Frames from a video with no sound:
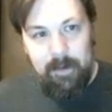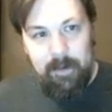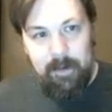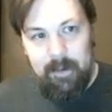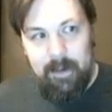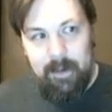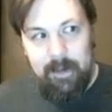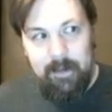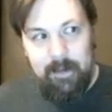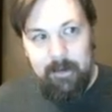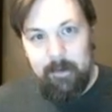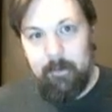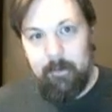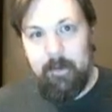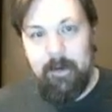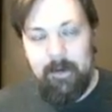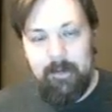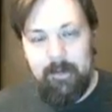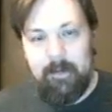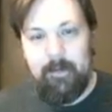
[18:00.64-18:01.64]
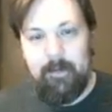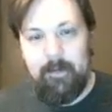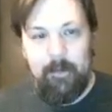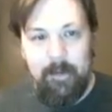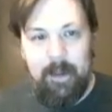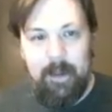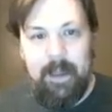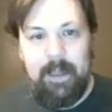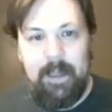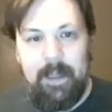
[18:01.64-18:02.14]
in like a month or
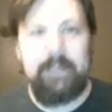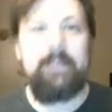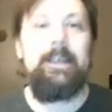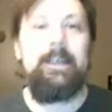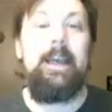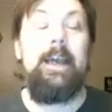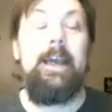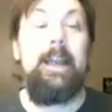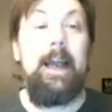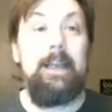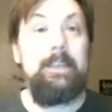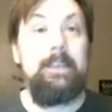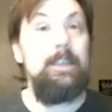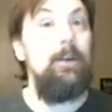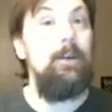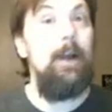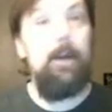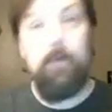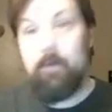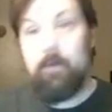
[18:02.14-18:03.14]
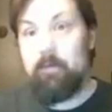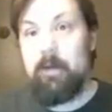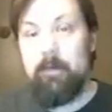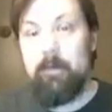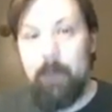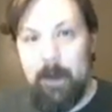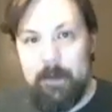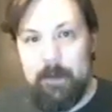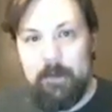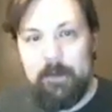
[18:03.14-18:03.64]
less, and I still have 3
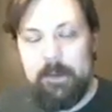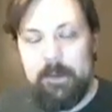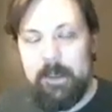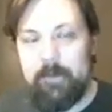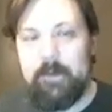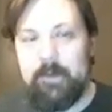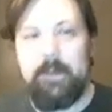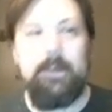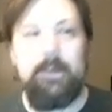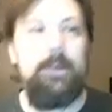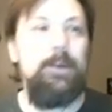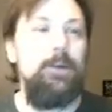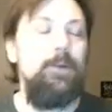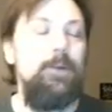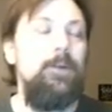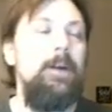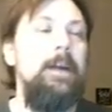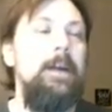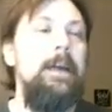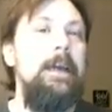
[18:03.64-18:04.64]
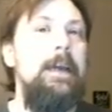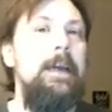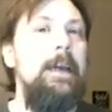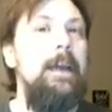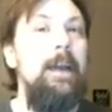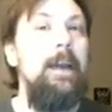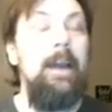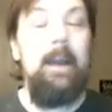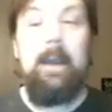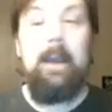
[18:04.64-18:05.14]
modules left to do.
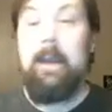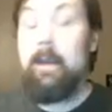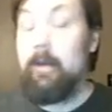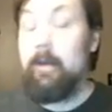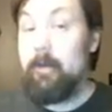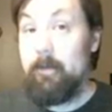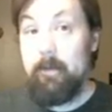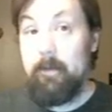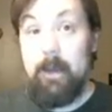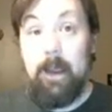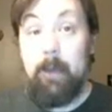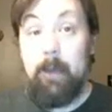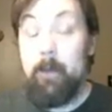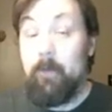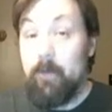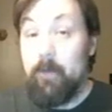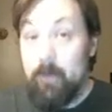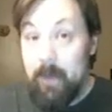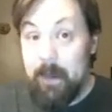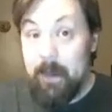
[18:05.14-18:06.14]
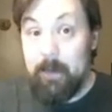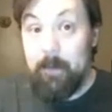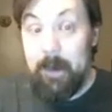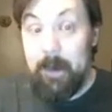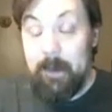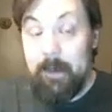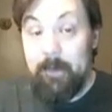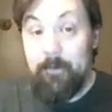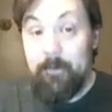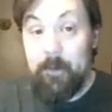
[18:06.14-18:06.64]
If you think
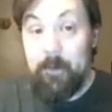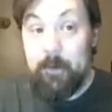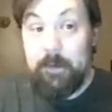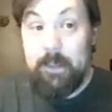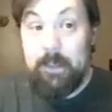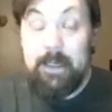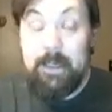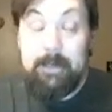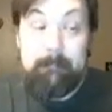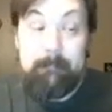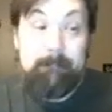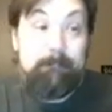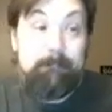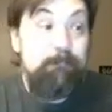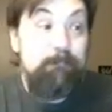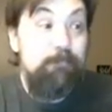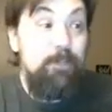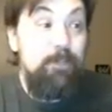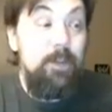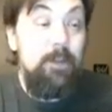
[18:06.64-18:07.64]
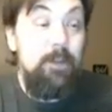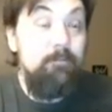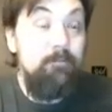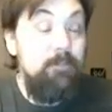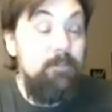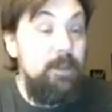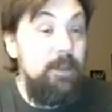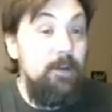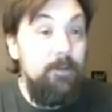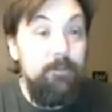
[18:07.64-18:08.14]
about it, if there's
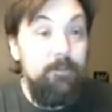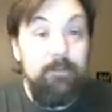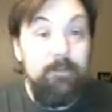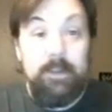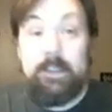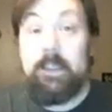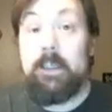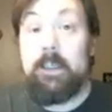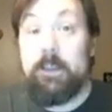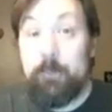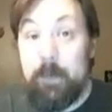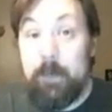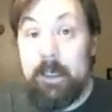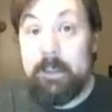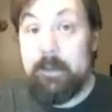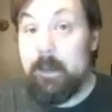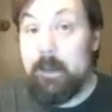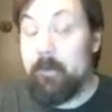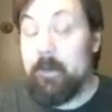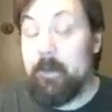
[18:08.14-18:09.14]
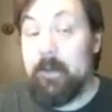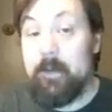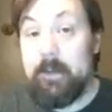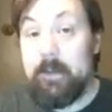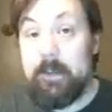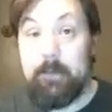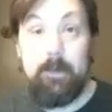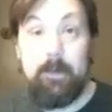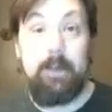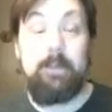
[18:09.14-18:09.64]
6 weeks left in the
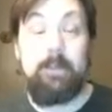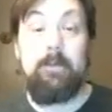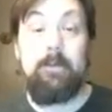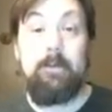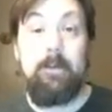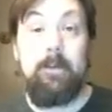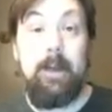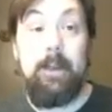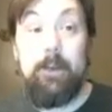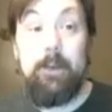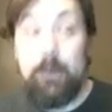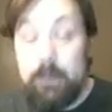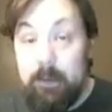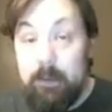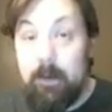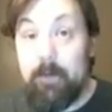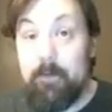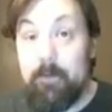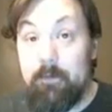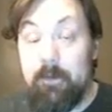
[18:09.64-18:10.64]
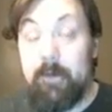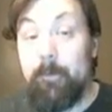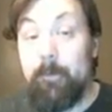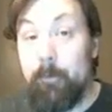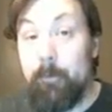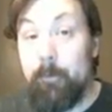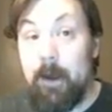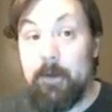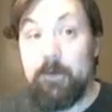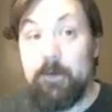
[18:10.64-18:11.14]
semester and you still have 3
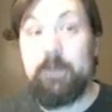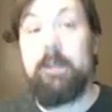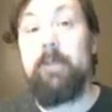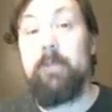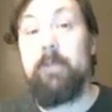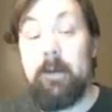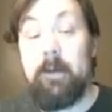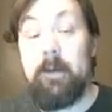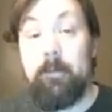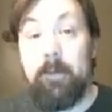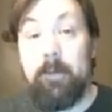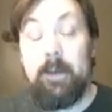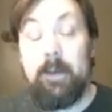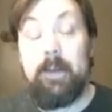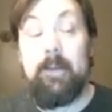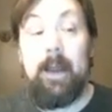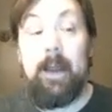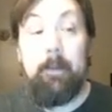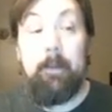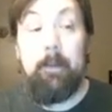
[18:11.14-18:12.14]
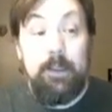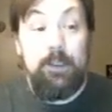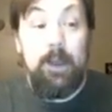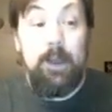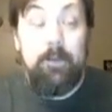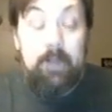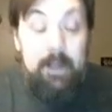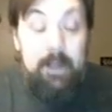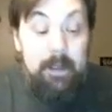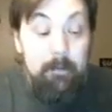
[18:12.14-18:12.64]
modules left to complete, that means you
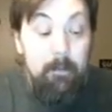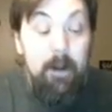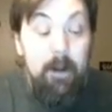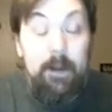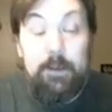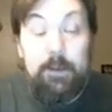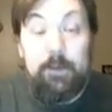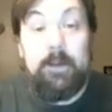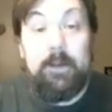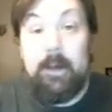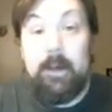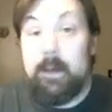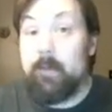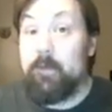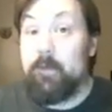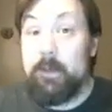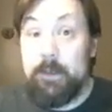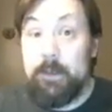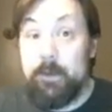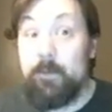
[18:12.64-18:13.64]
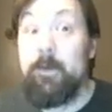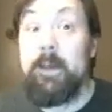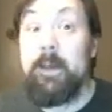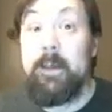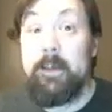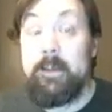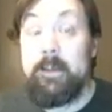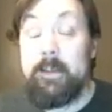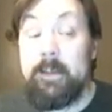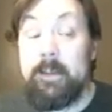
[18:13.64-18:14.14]
have to get a module done every 2
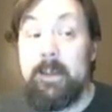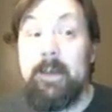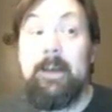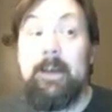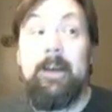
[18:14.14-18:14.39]
weeks.